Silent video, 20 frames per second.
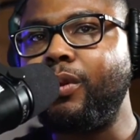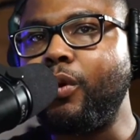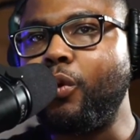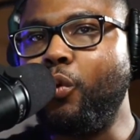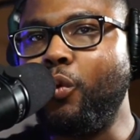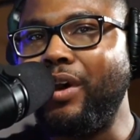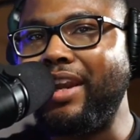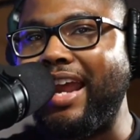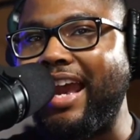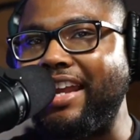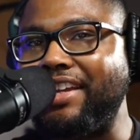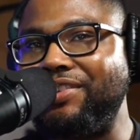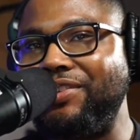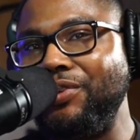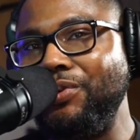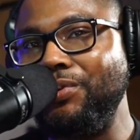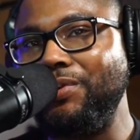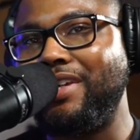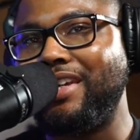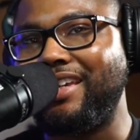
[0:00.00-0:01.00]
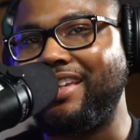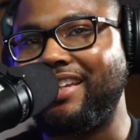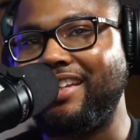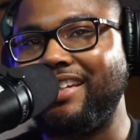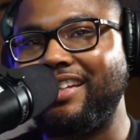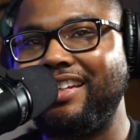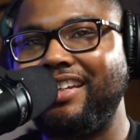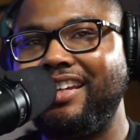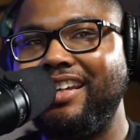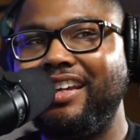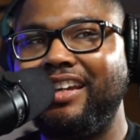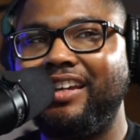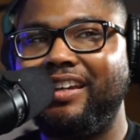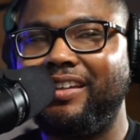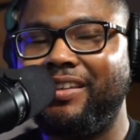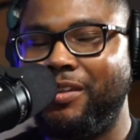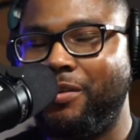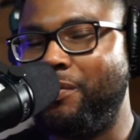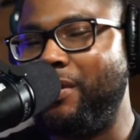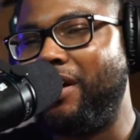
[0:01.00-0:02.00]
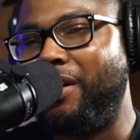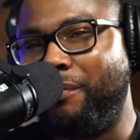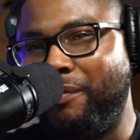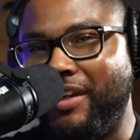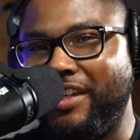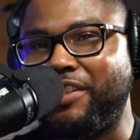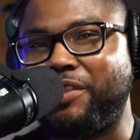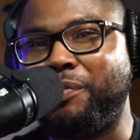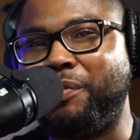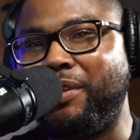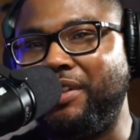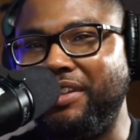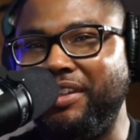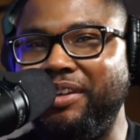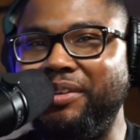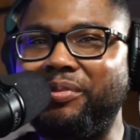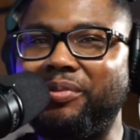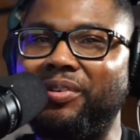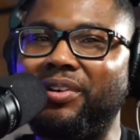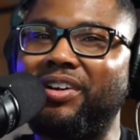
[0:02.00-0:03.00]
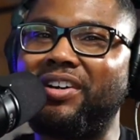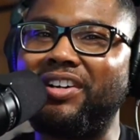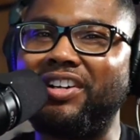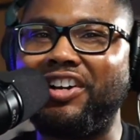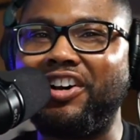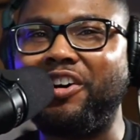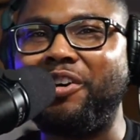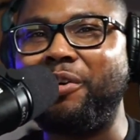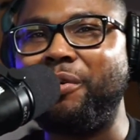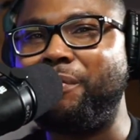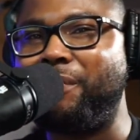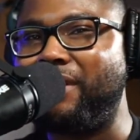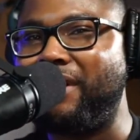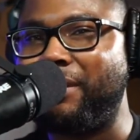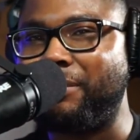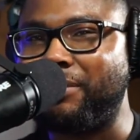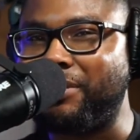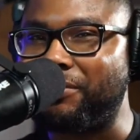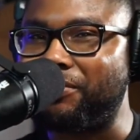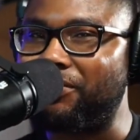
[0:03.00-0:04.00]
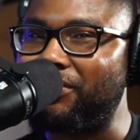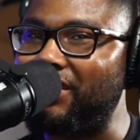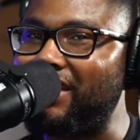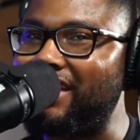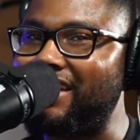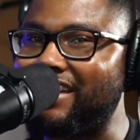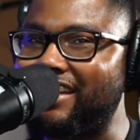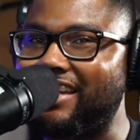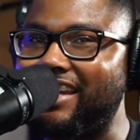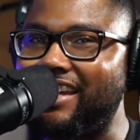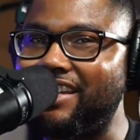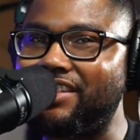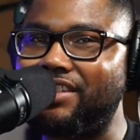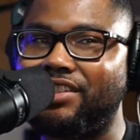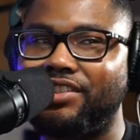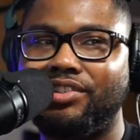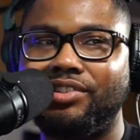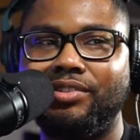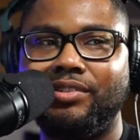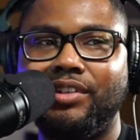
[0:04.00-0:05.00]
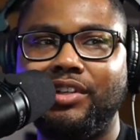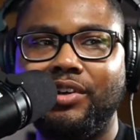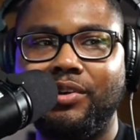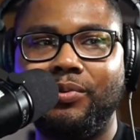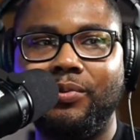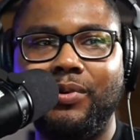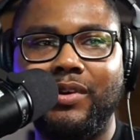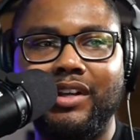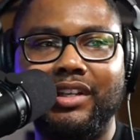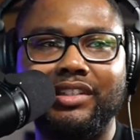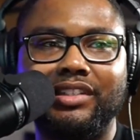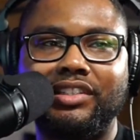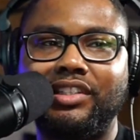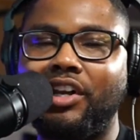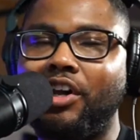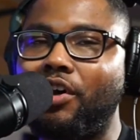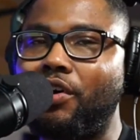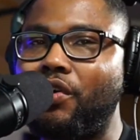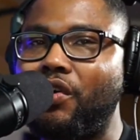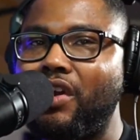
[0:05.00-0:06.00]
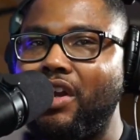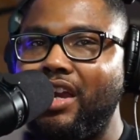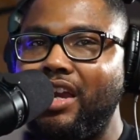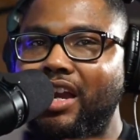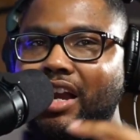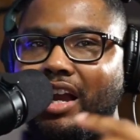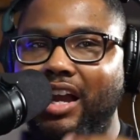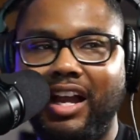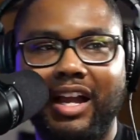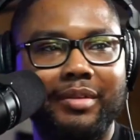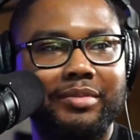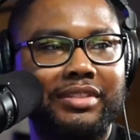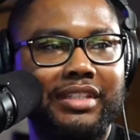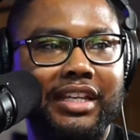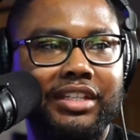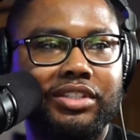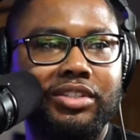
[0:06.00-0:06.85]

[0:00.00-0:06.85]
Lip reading: when I do get it, you better best believe we're going to open up the floodgates to Studio One. So stay